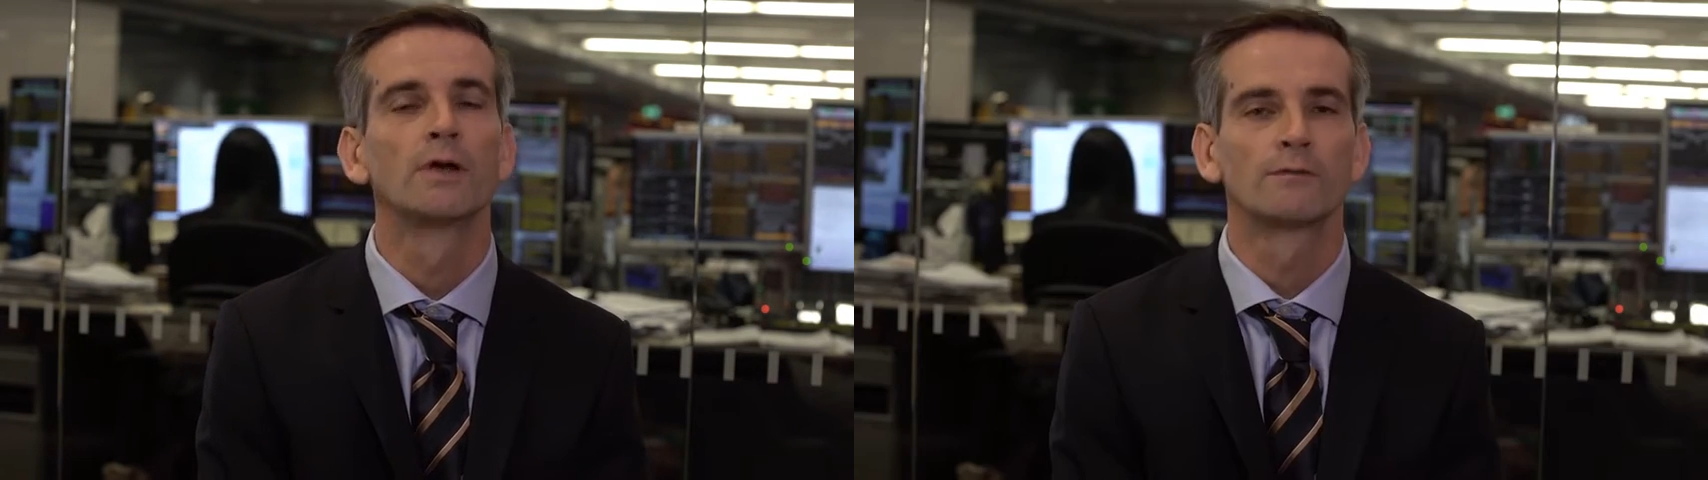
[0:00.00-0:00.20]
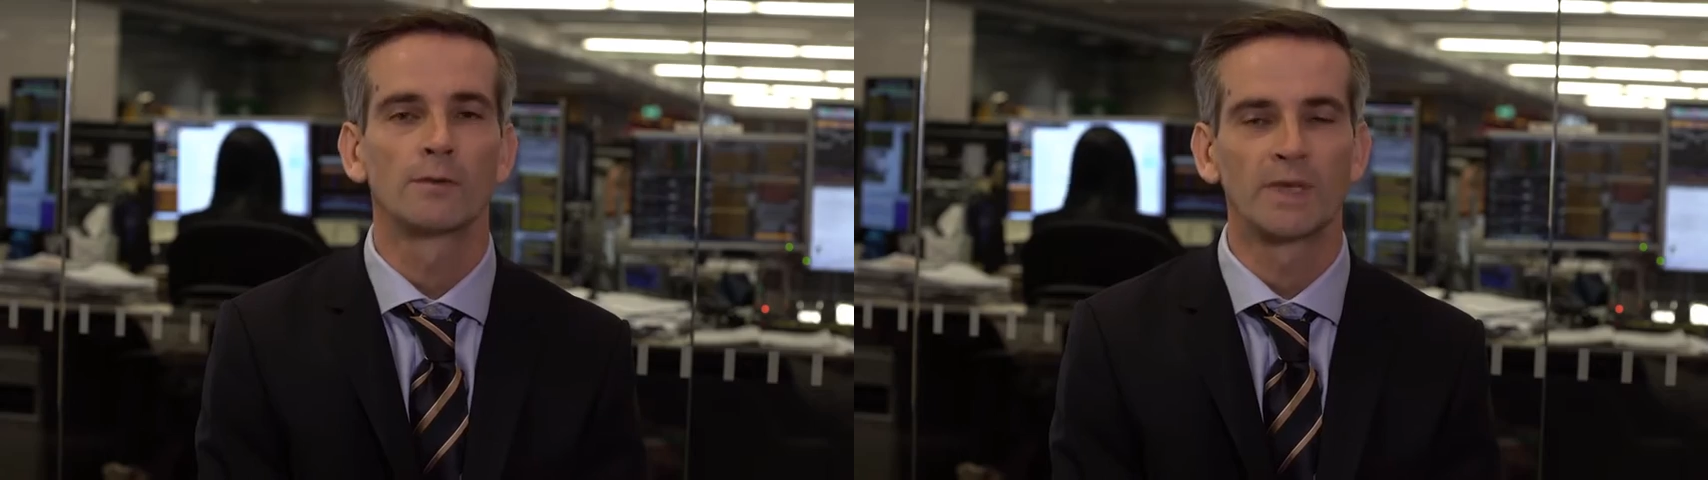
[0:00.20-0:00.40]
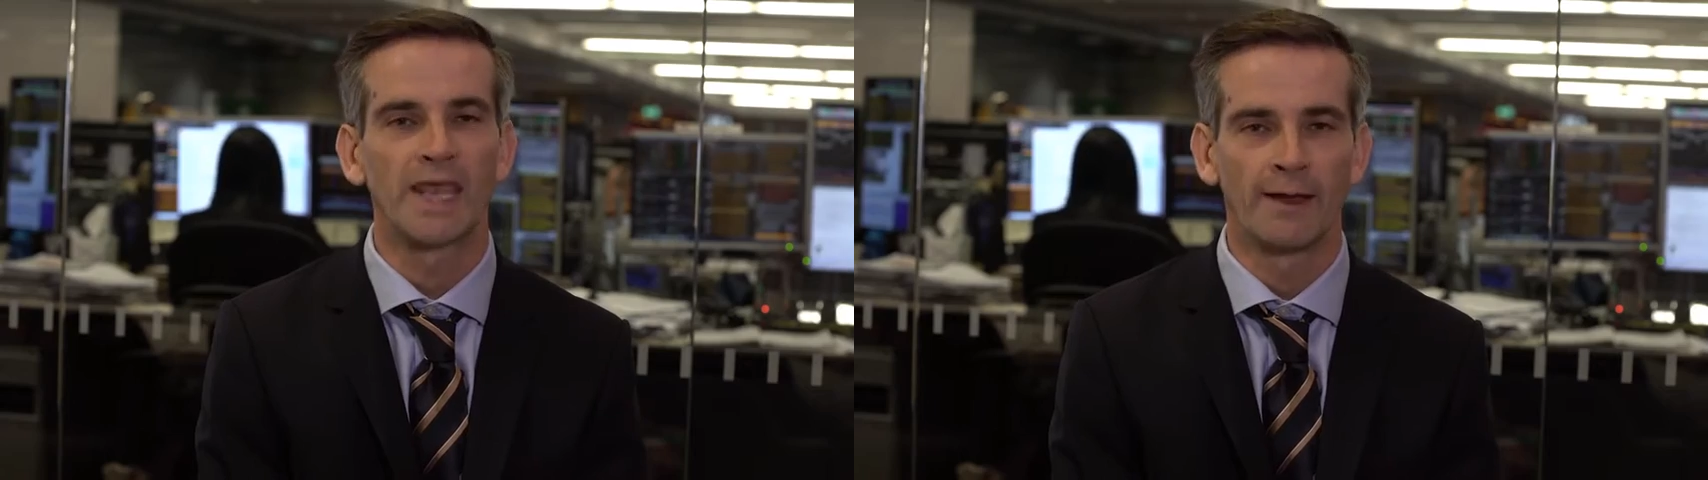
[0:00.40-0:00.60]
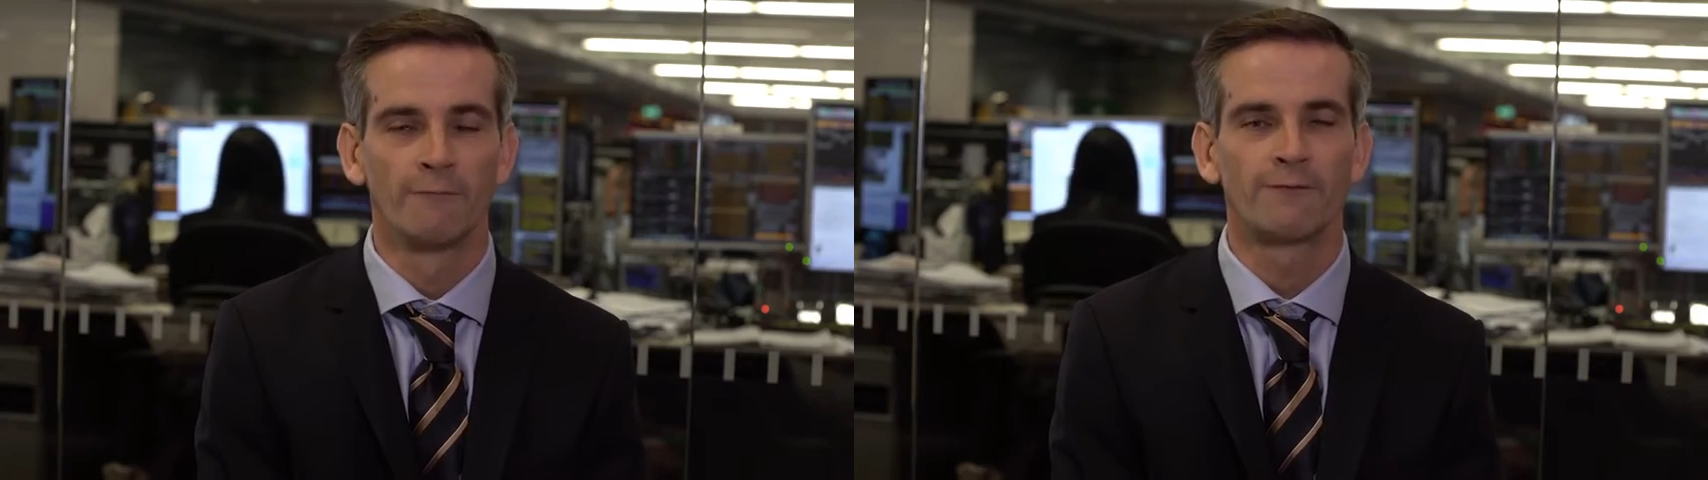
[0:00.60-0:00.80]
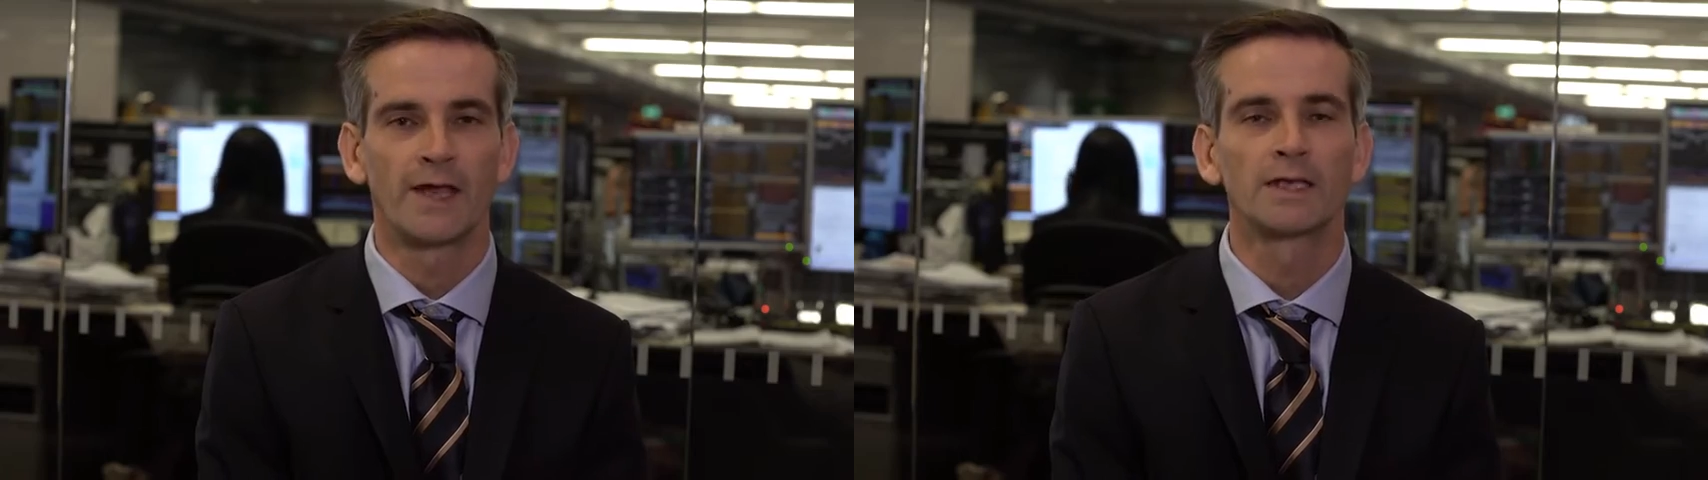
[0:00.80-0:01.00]
from
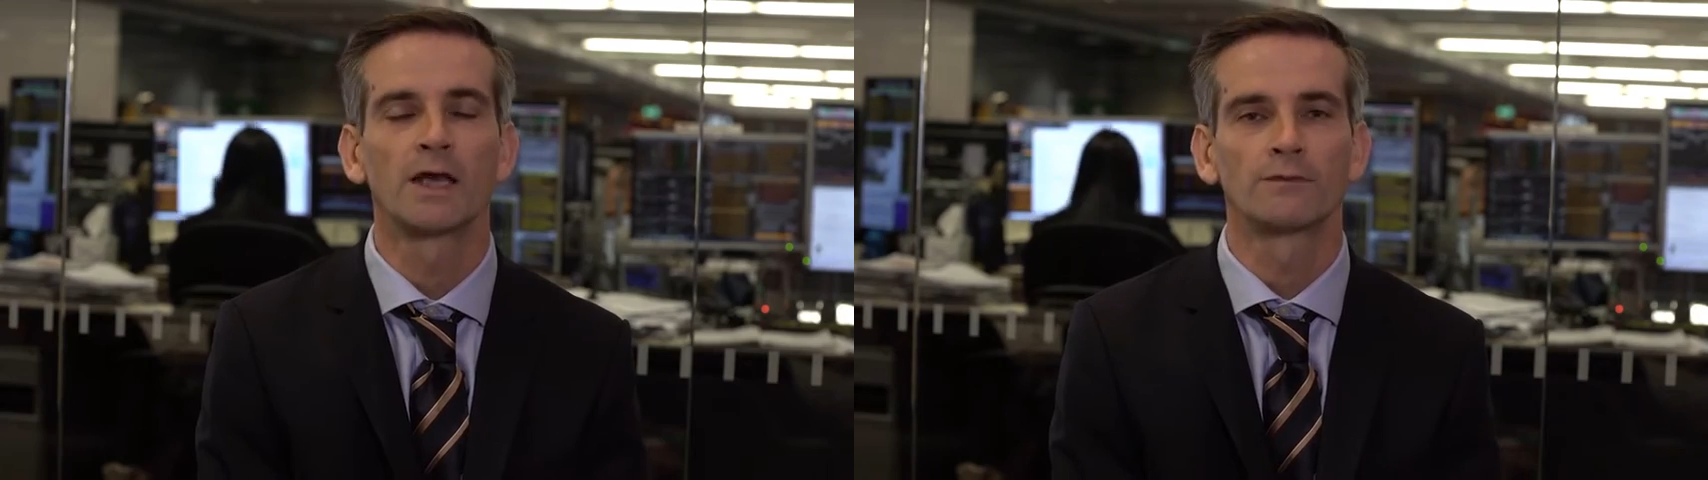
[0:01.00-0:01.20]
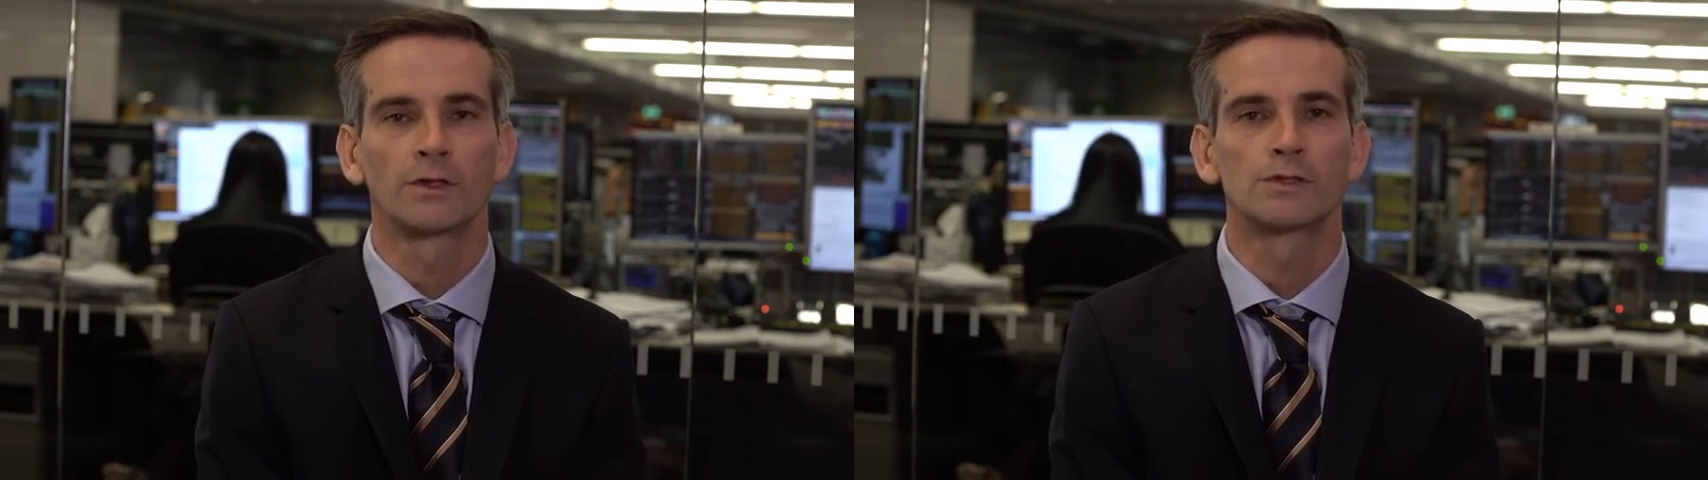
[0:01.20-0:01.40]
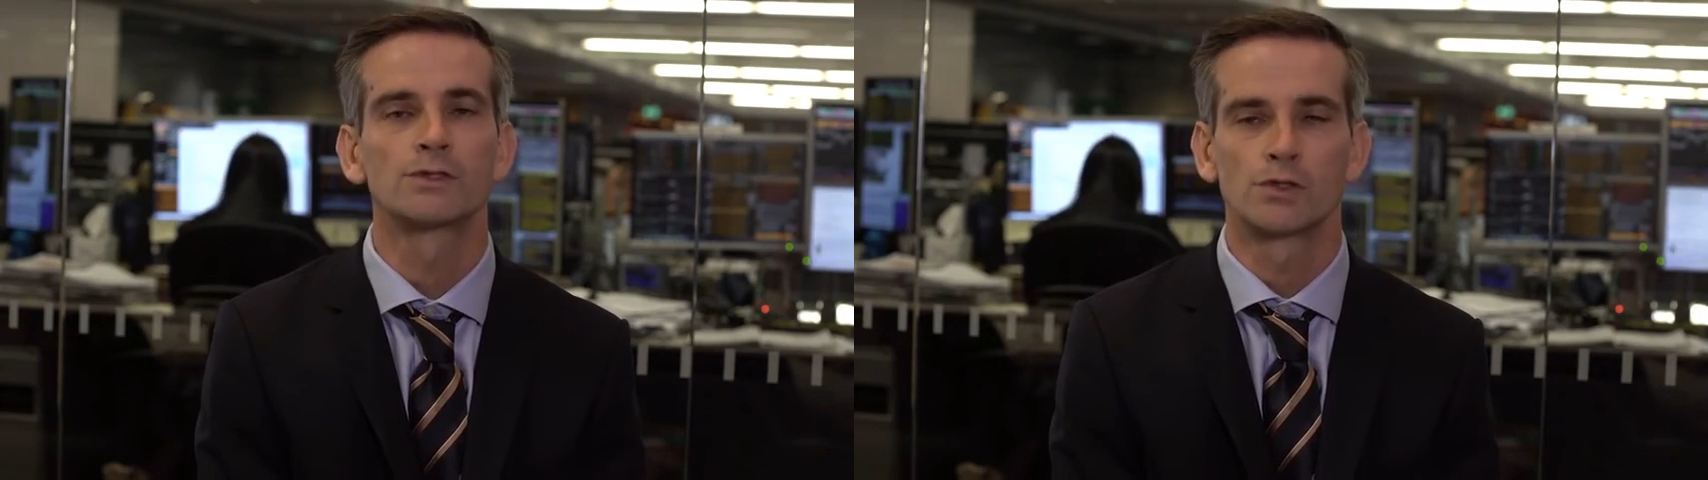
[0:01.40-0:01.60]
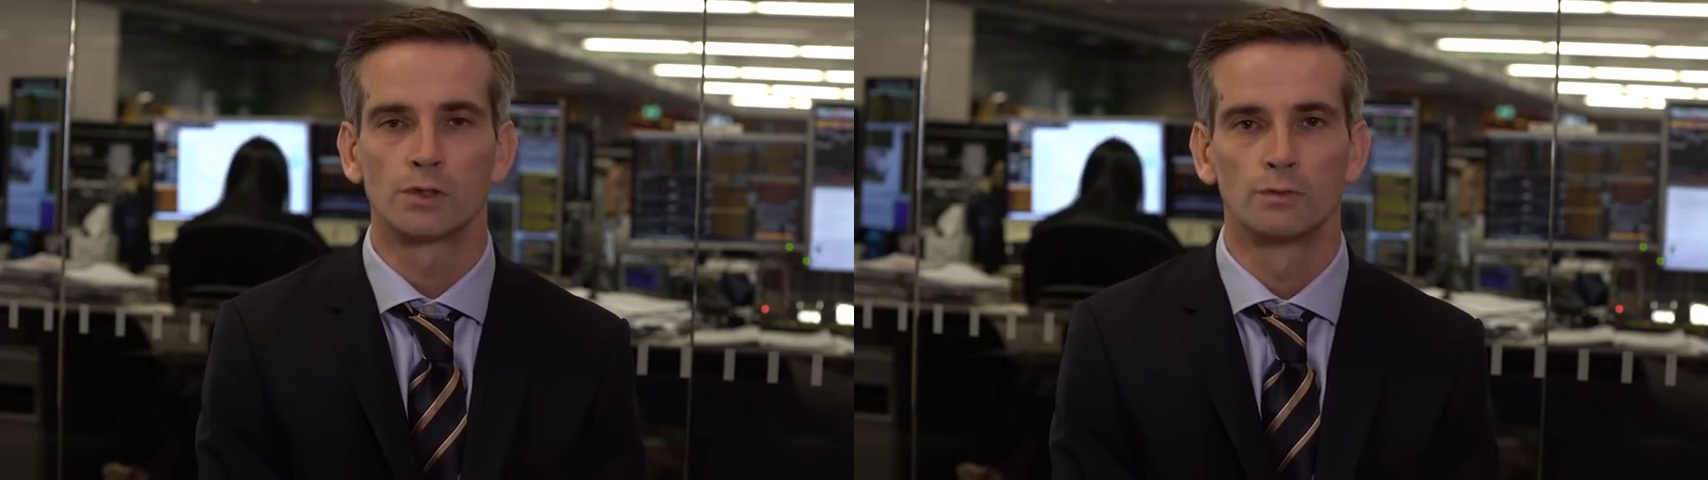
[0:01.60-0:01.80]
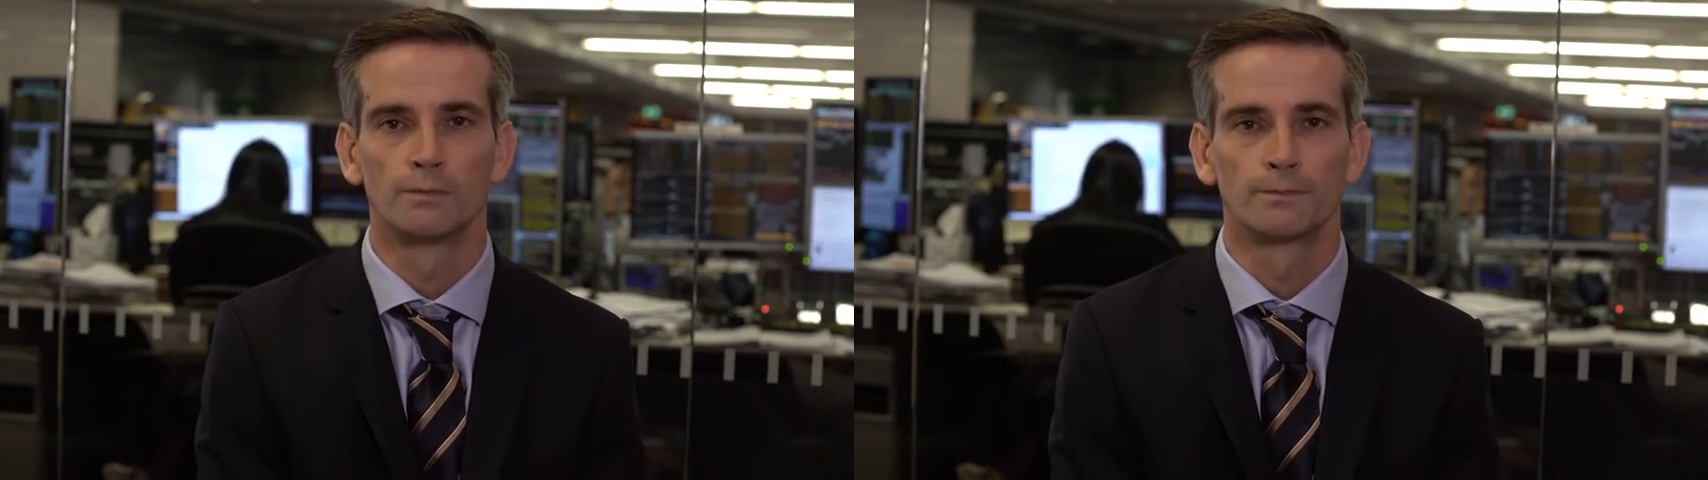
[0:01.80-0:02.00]
Fed governors too.